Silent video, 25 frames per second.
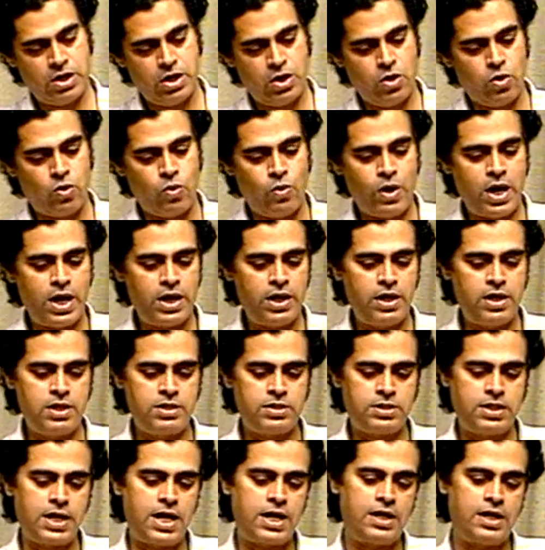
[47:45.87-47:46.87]
One is
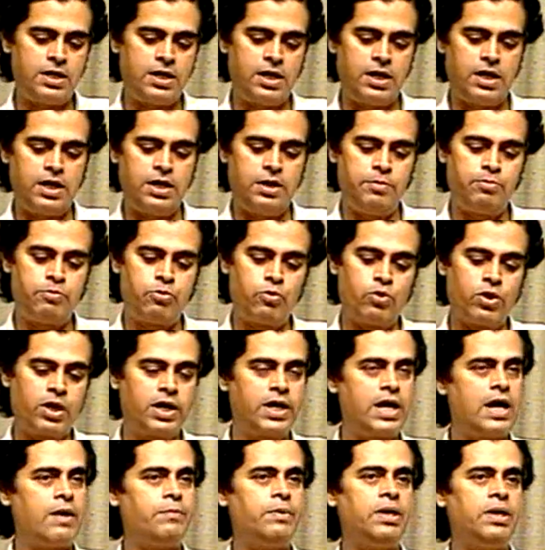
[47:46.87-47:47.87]
that the
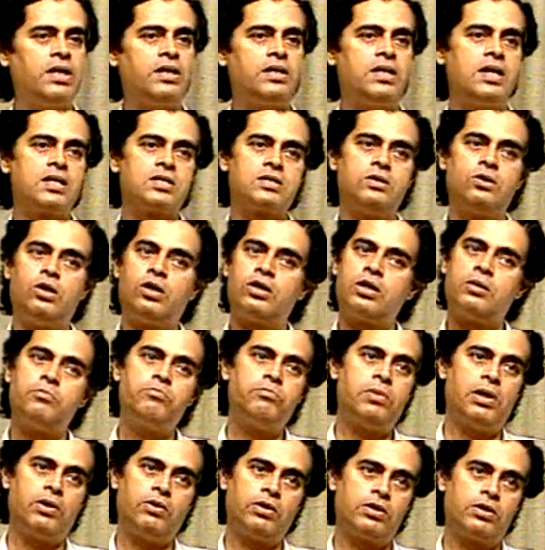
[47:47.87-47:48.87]
programming takes a lot of
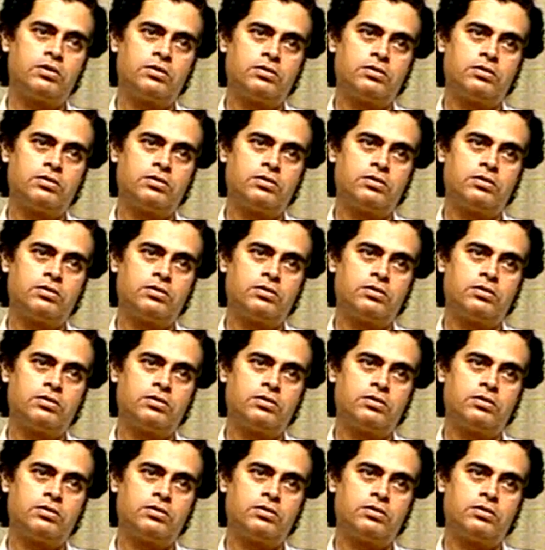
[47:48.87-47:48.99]
power,